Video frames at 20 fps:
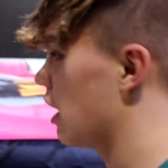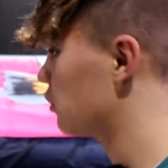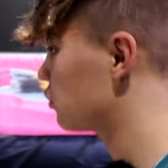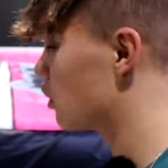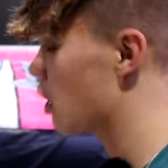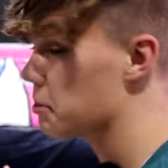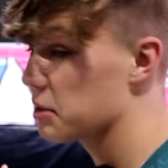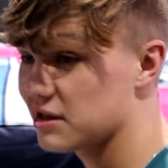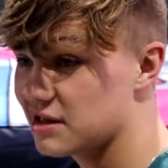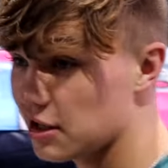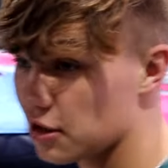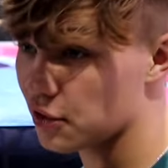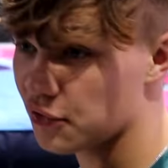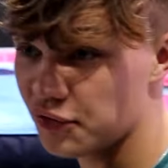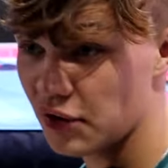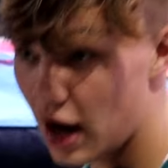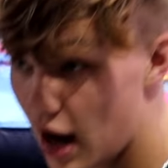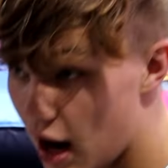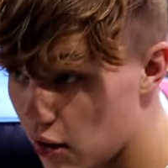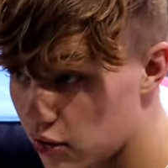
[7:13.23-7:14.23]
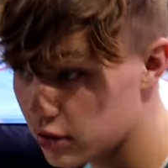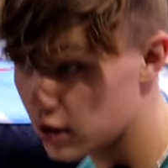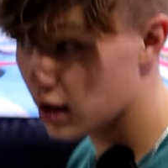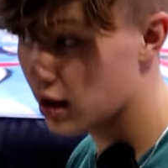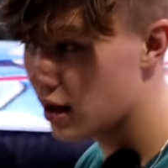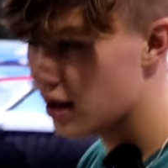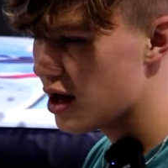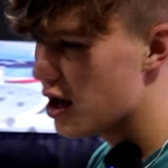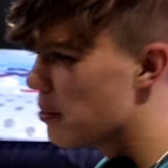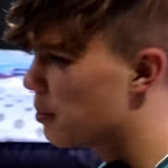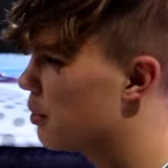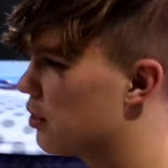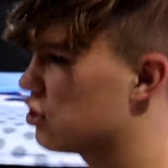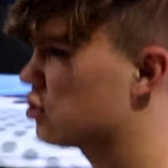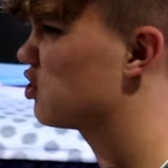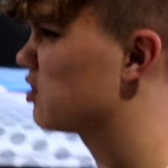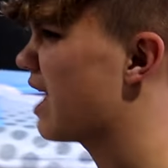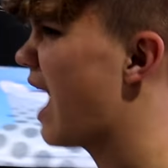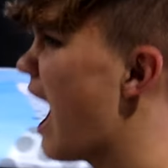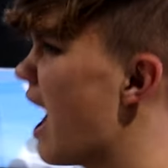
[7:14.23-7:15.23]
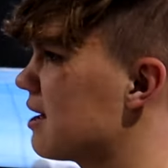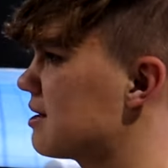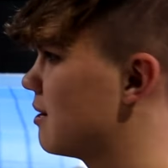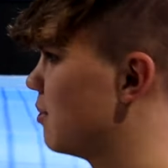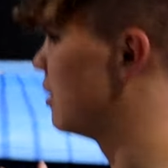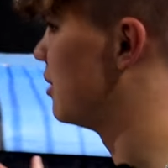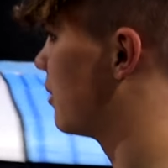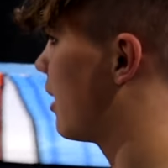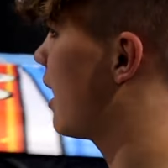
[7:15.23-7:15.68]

I don't know how many Taylor's found, but there just has to be,